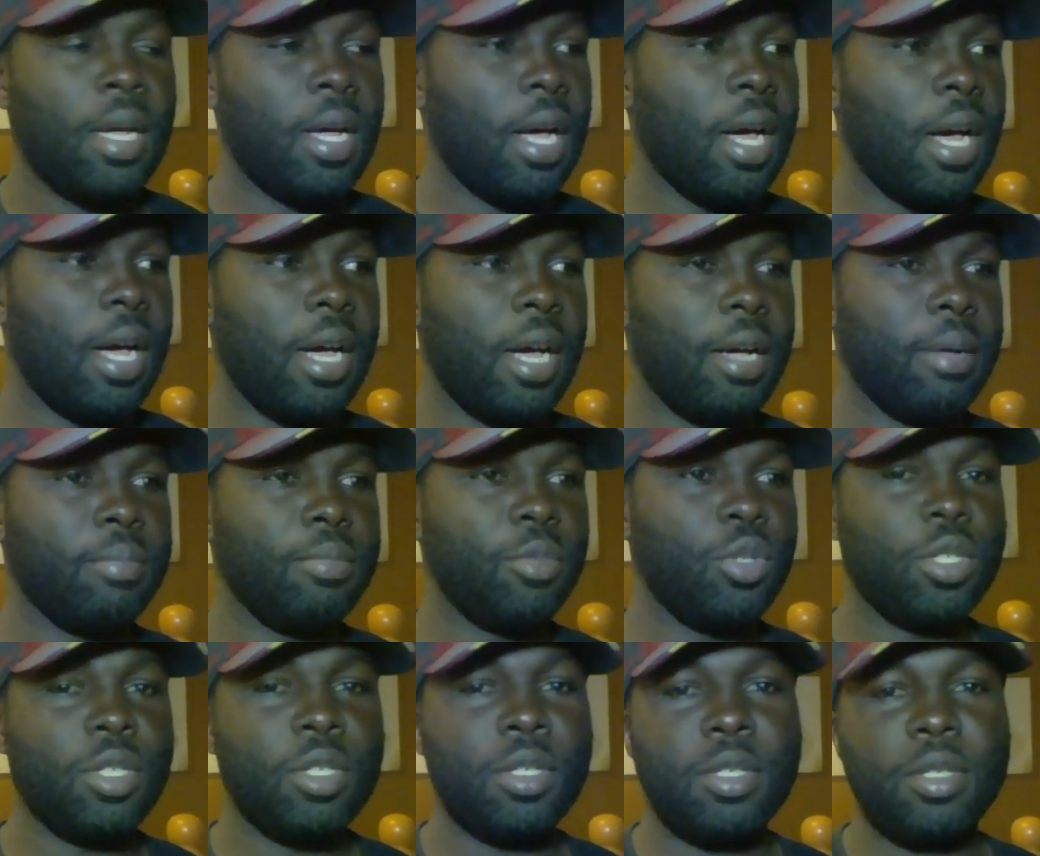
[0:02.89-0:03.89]
I'm
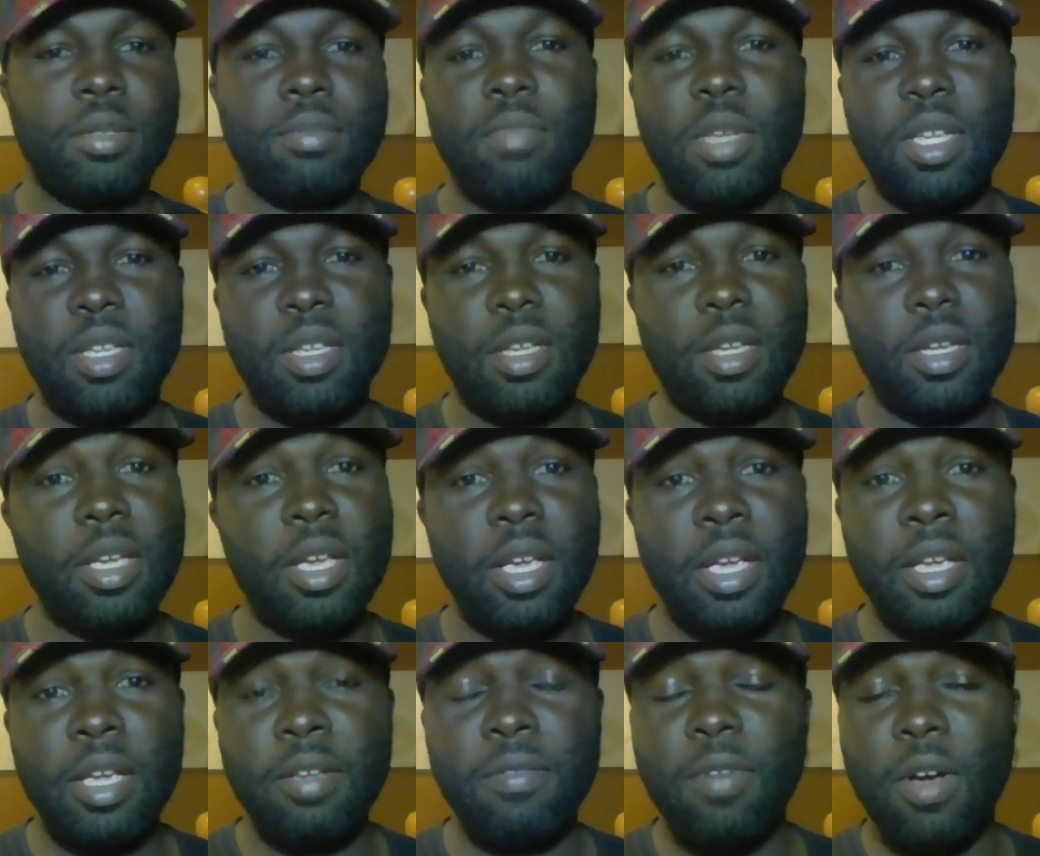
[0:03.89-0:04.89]
just making
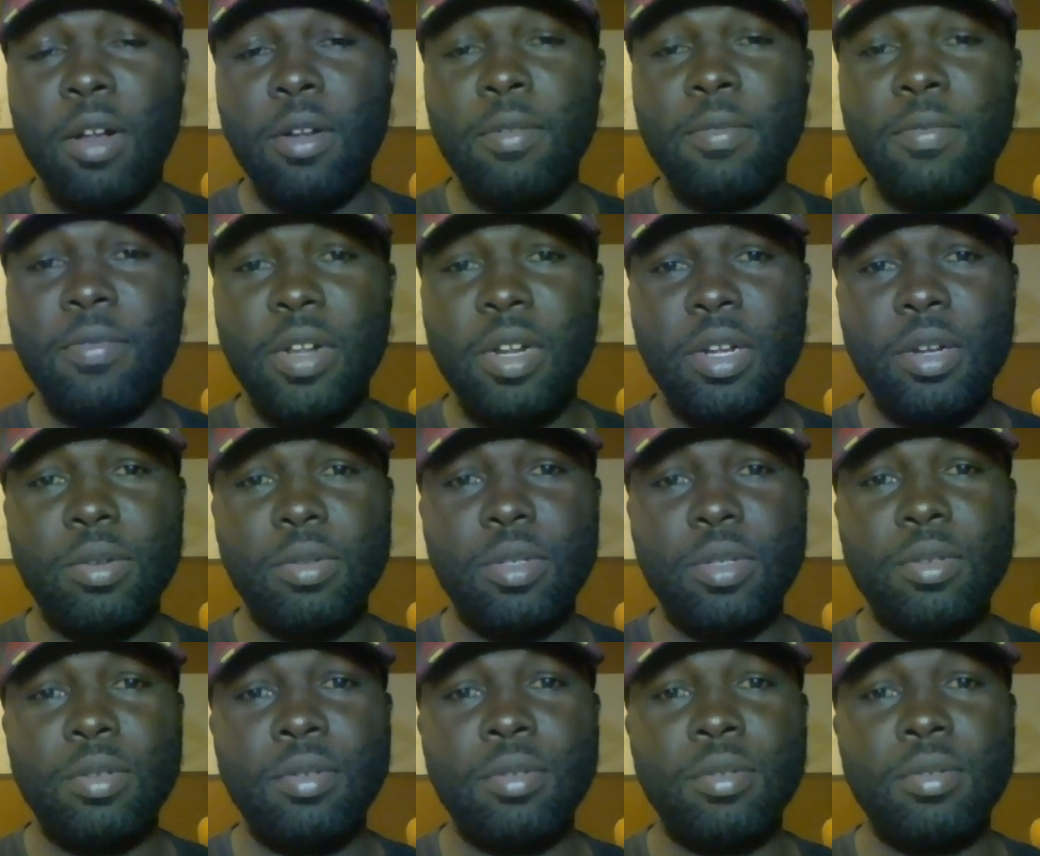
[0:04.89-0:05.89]
a follow-up video
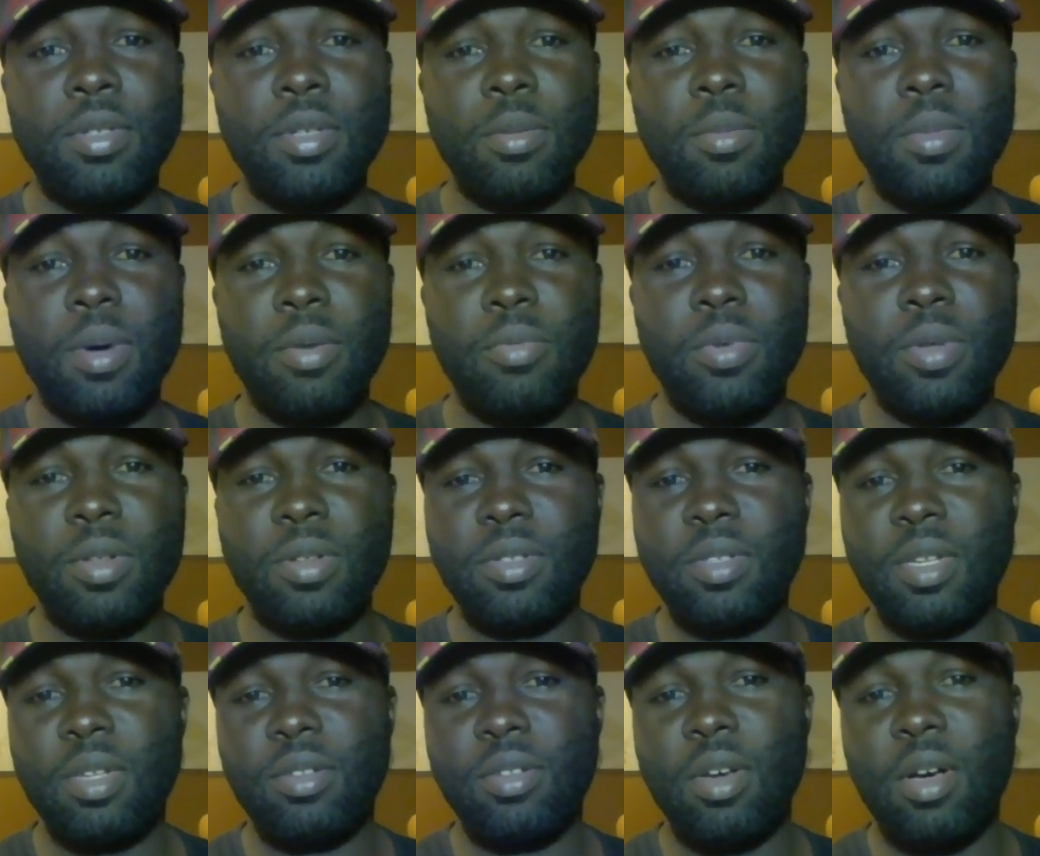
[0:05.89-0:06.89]
to some of my real
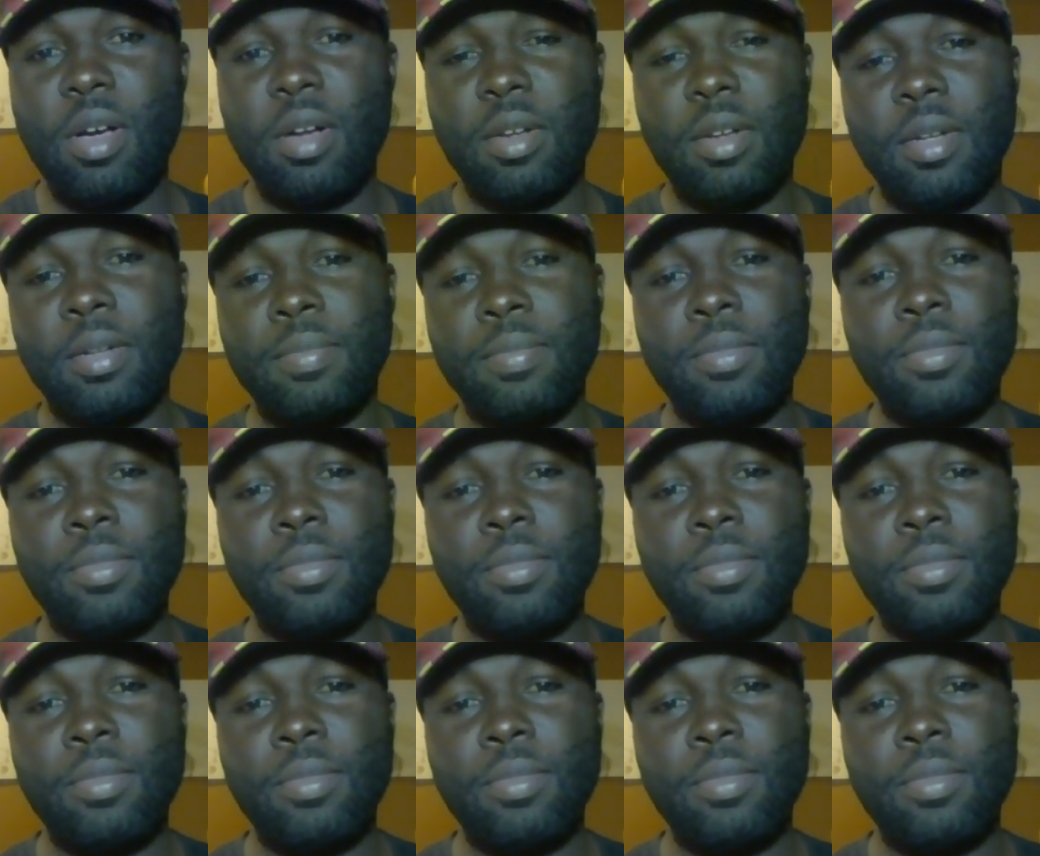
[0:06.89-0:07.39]
estate talk.